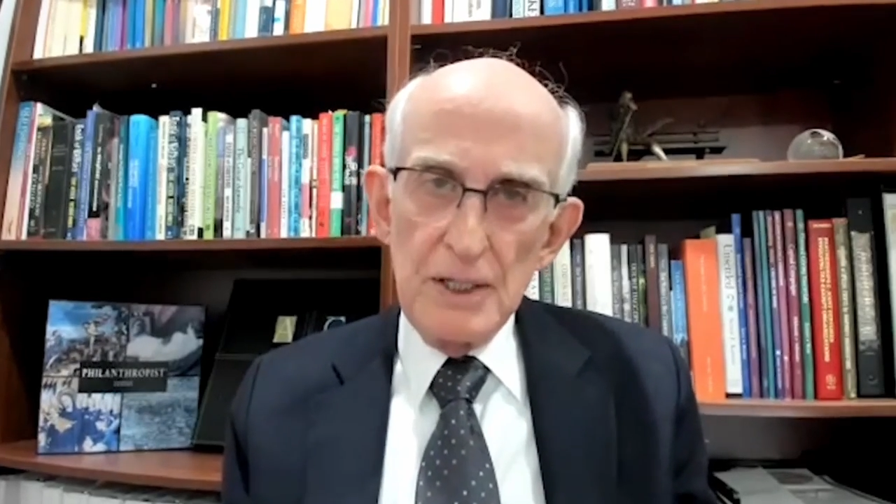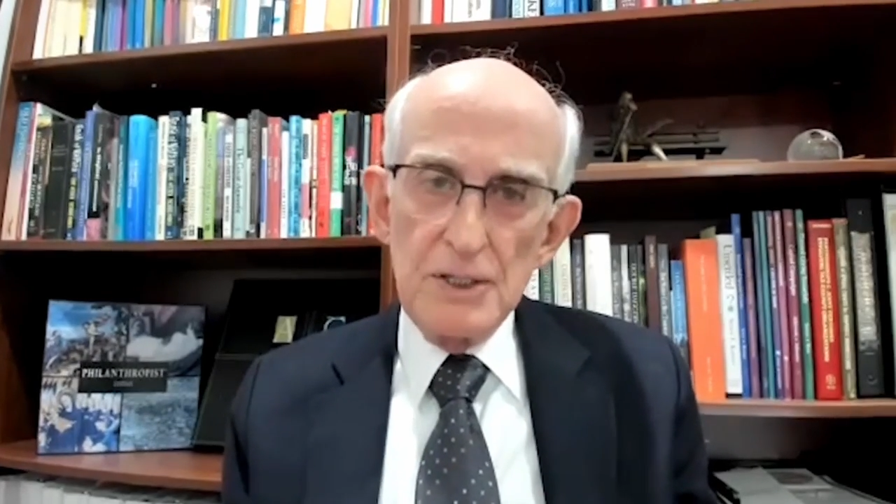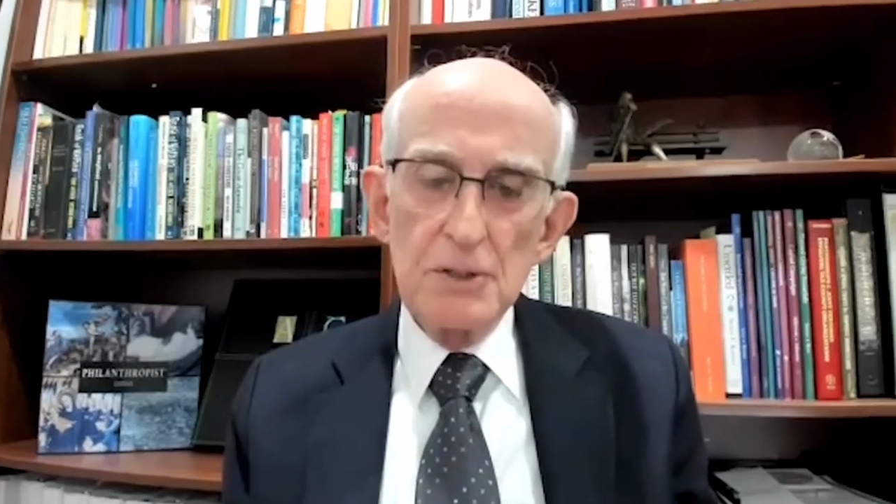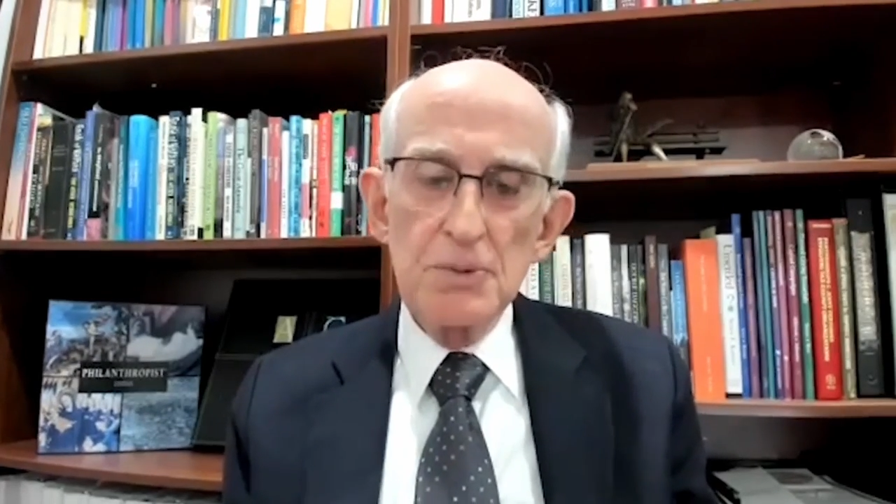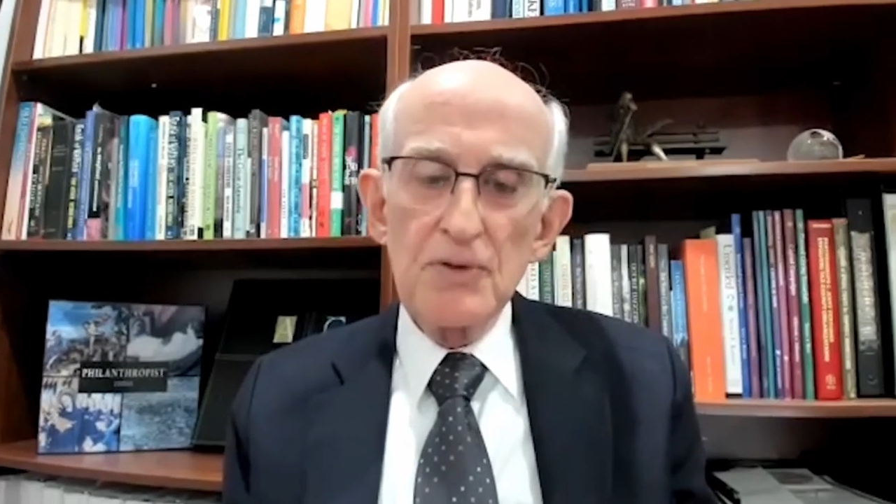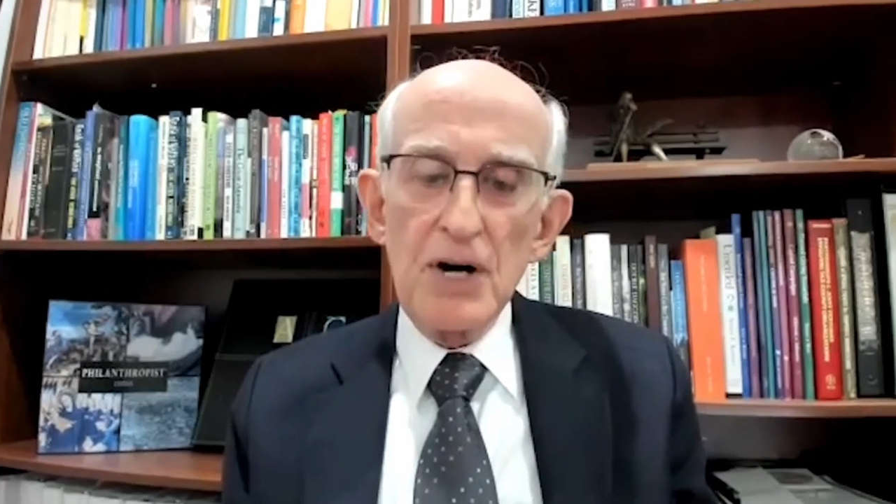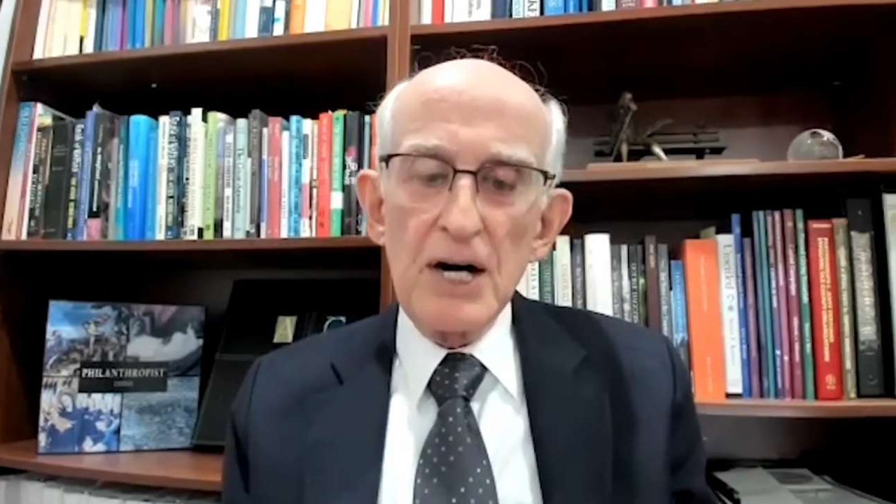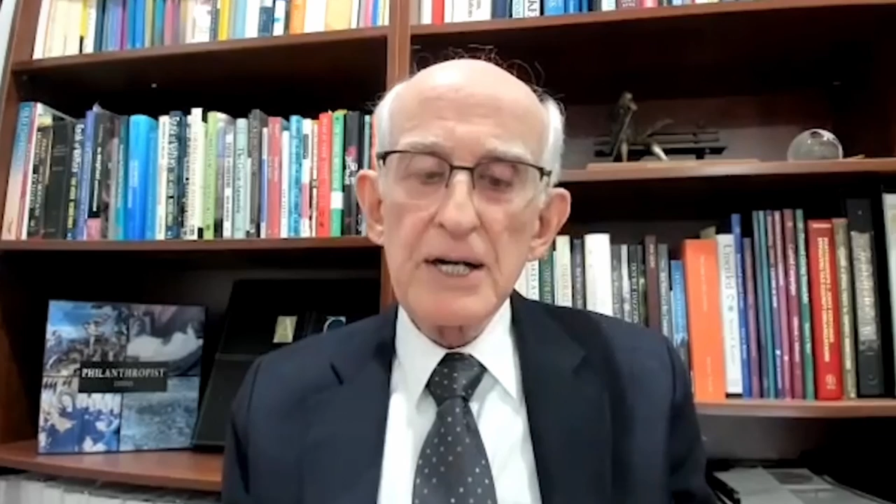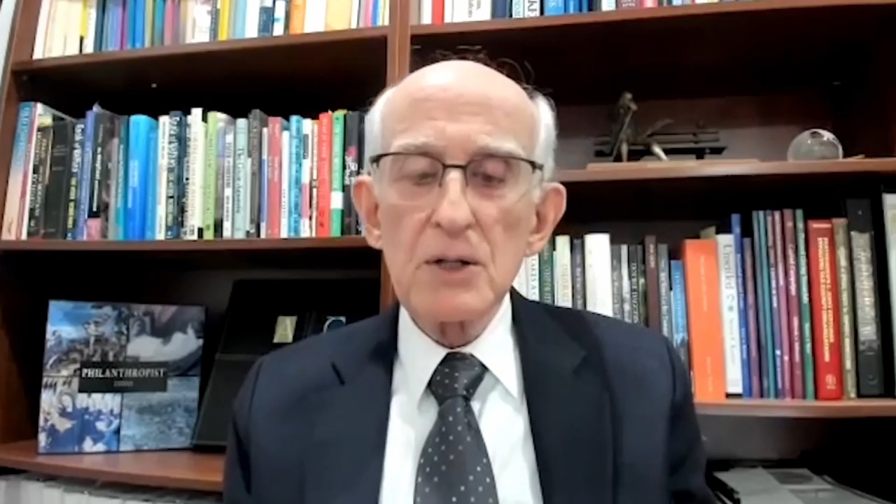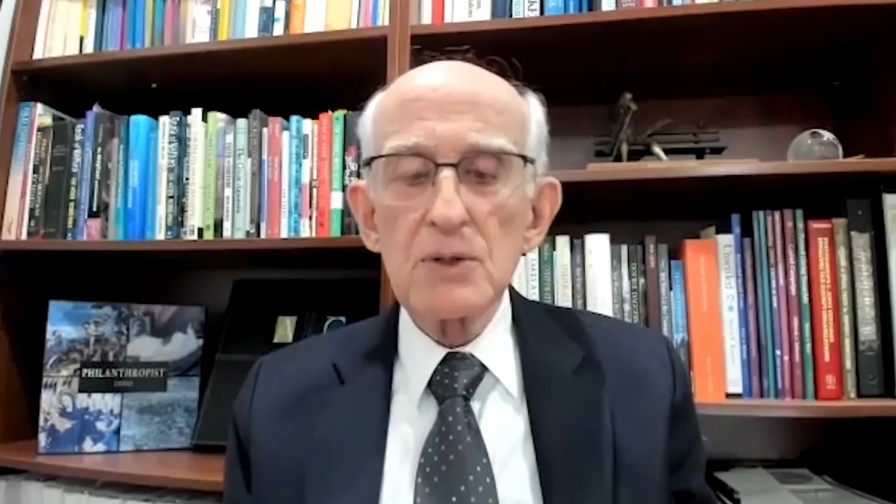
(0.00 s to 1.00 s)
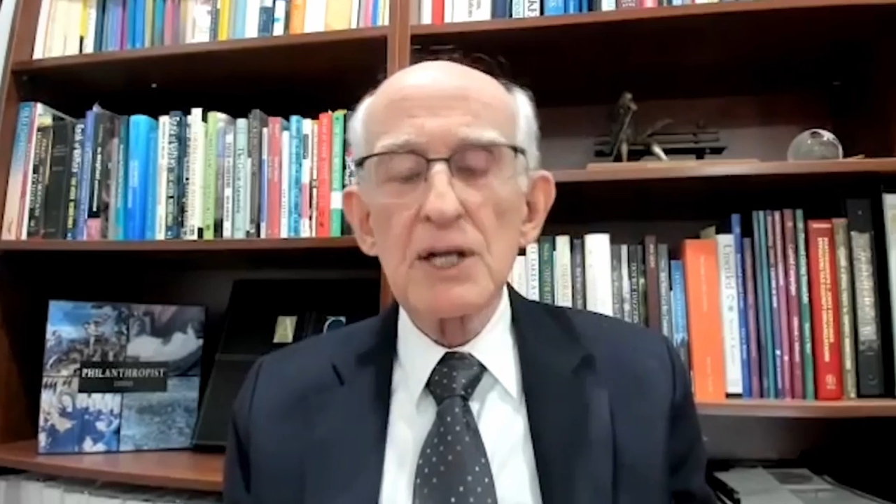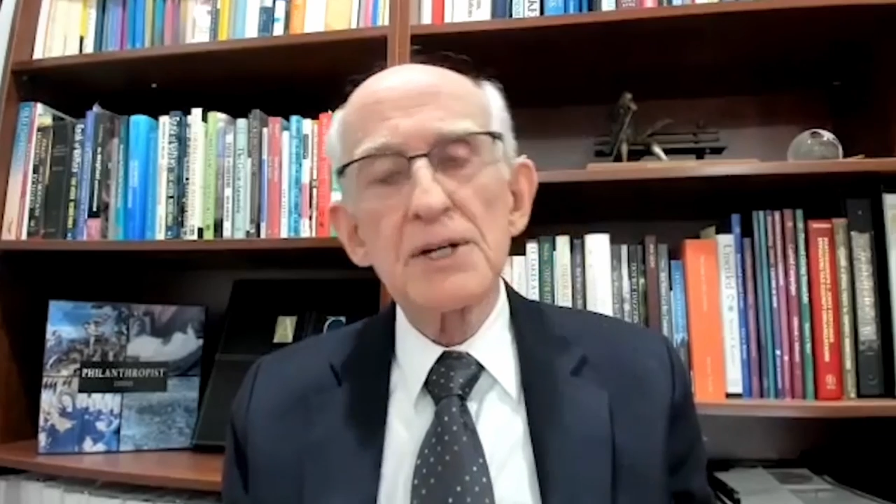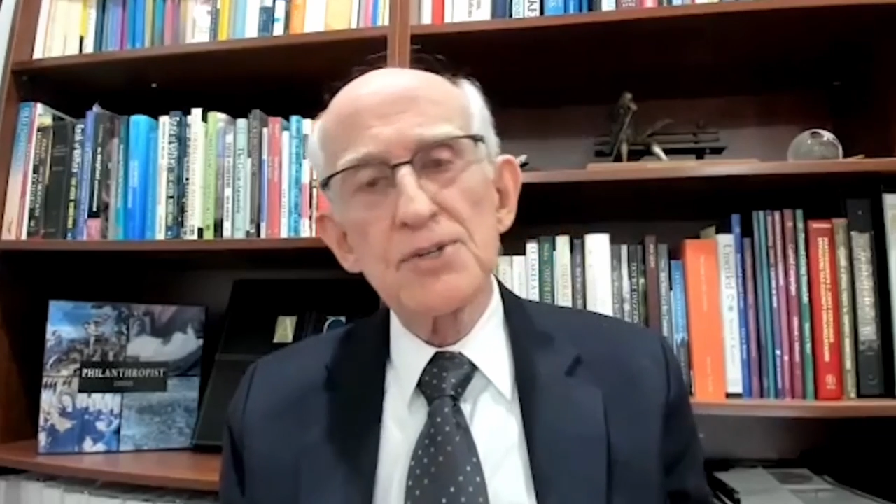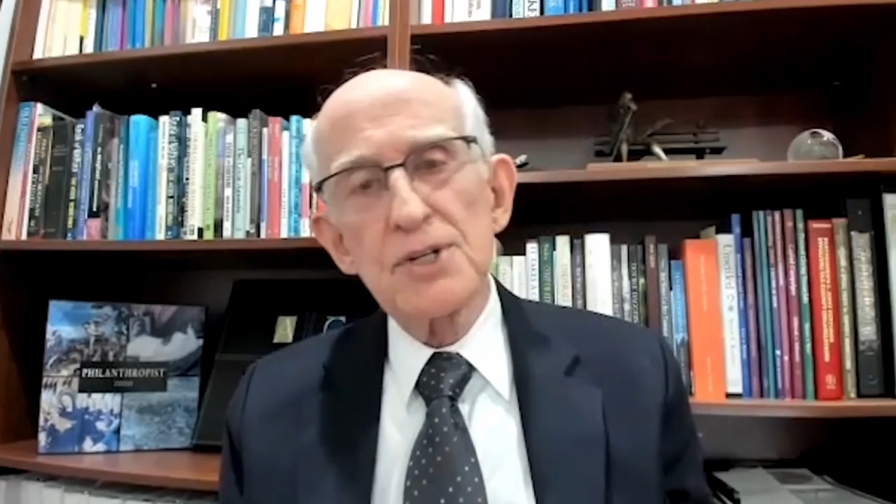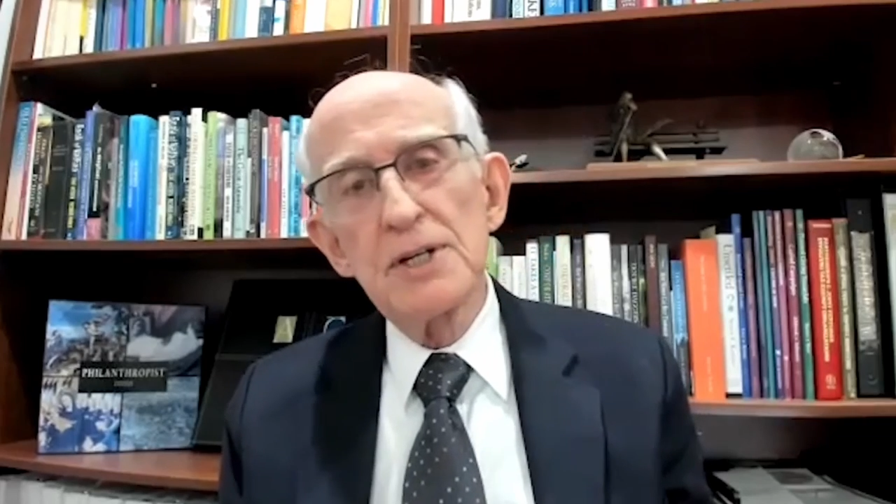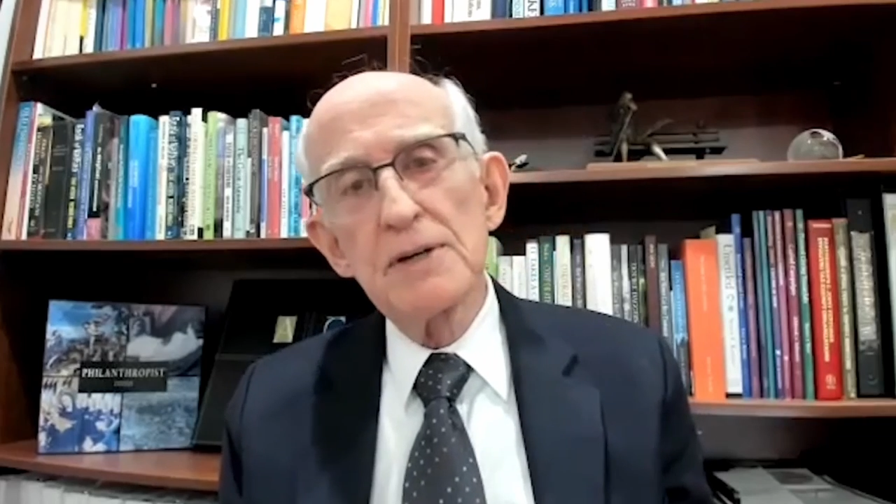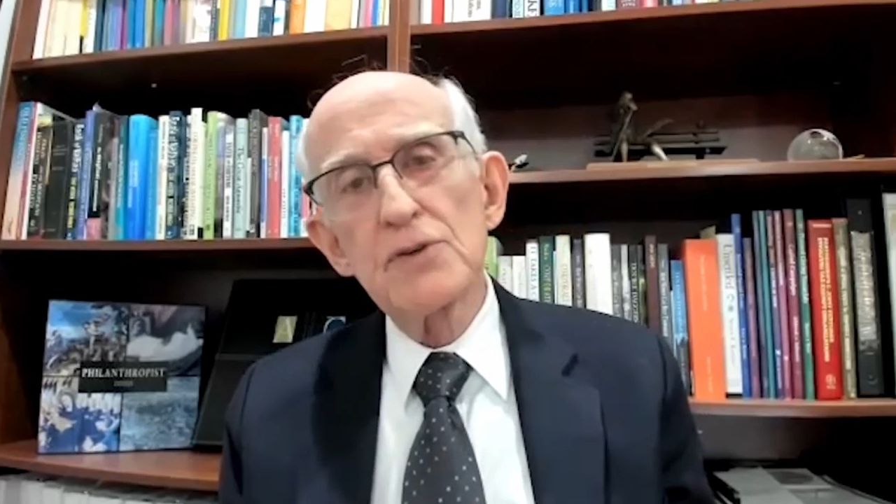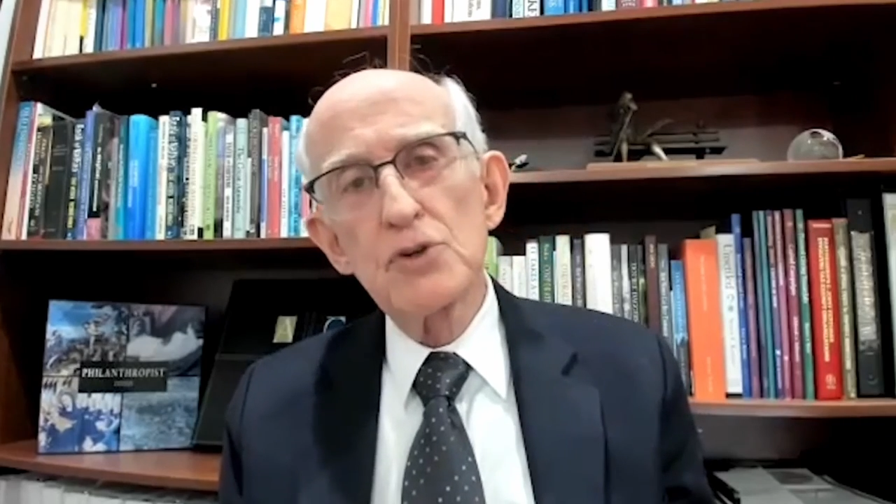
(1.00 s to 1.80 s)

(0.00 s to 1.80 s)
to provide a legacy gift